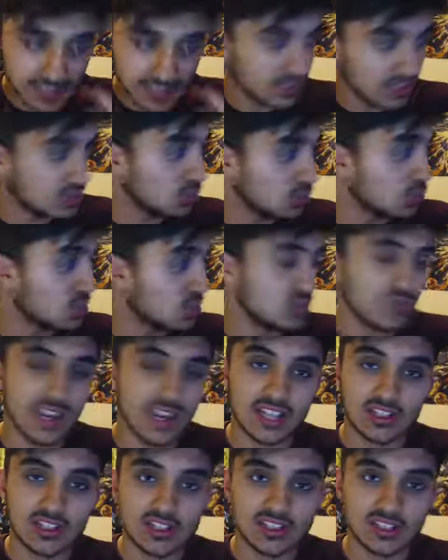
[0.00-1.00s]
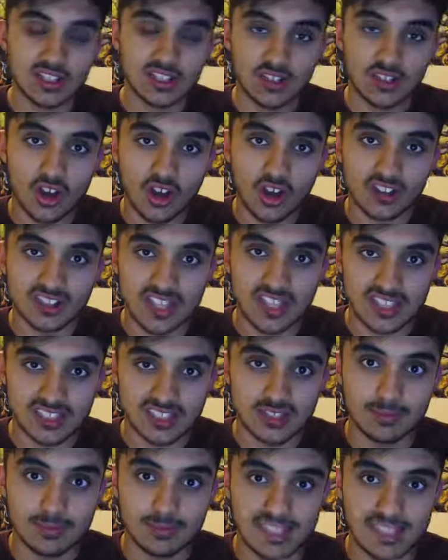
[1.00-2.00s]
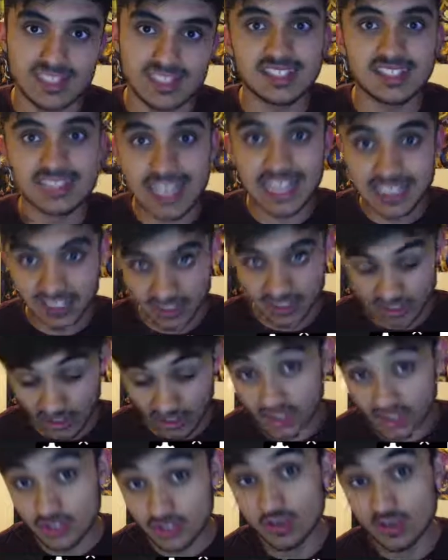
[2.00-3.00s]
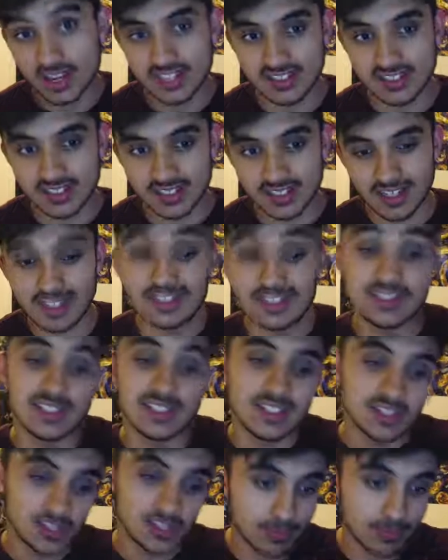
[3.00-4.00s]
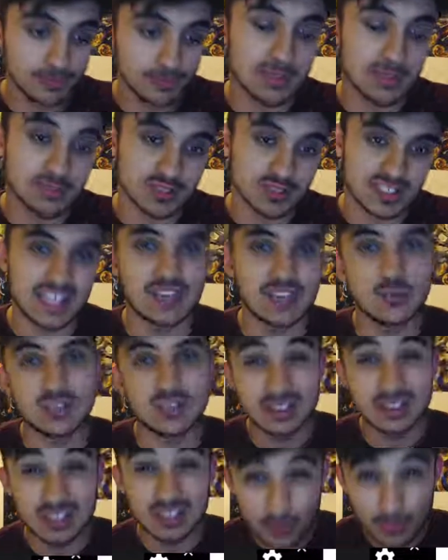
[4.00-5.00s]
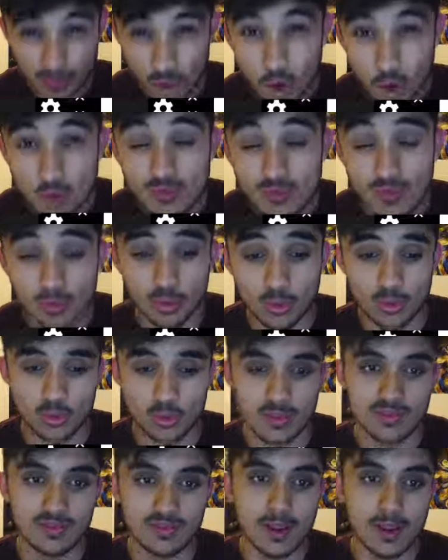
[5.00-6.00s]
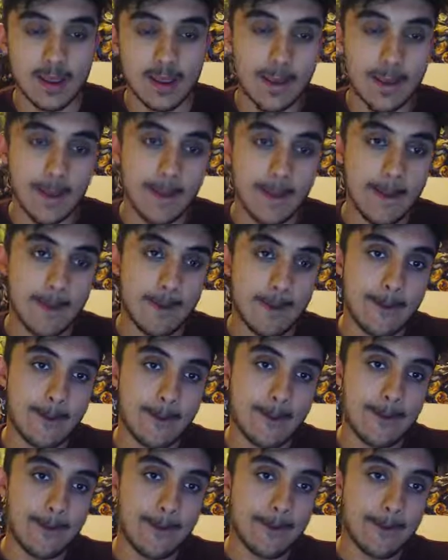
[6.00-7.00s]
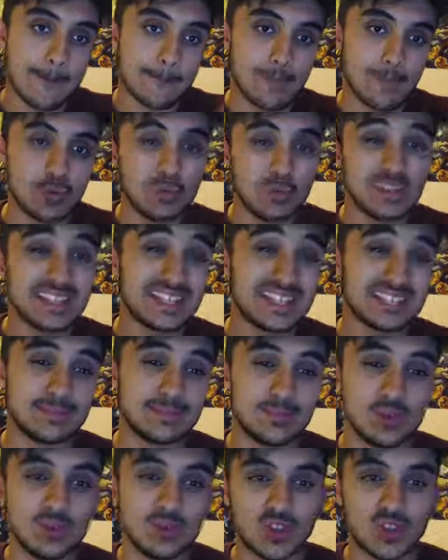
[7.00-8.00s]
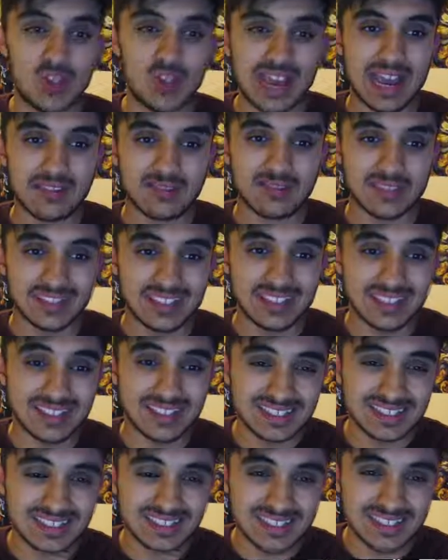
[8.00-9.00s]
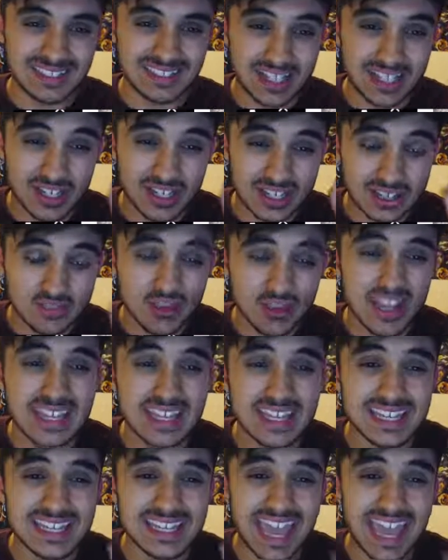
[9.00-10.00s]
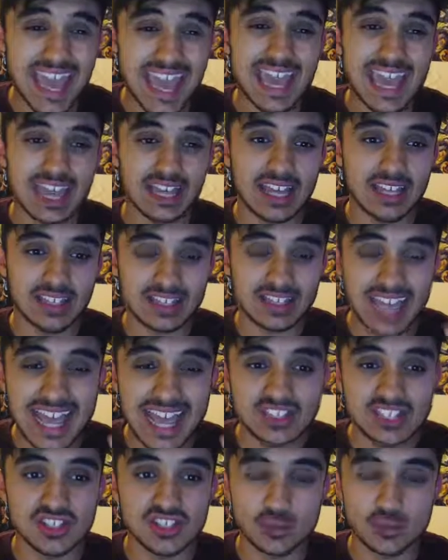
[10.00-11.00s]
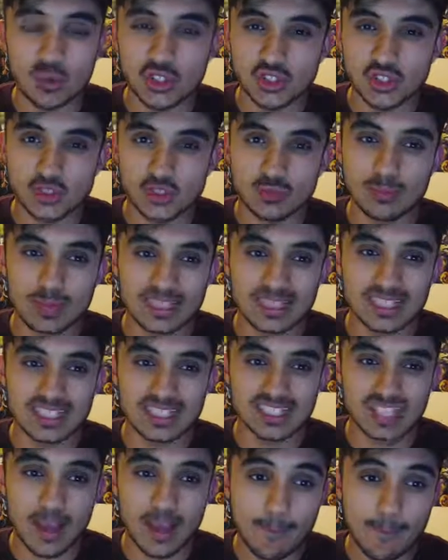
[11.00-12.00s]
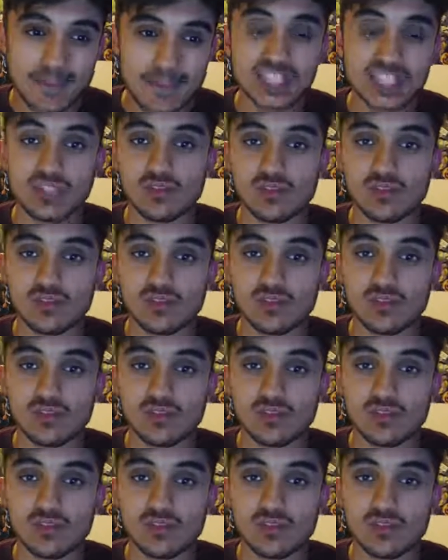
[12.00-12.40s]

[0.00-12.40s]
of course, it recognises the dark, desolate place that Zack Snyder creates, and some people say he went a little bit overboard with. But with this movie, you have the great care and essence of what Superman is, a beacon of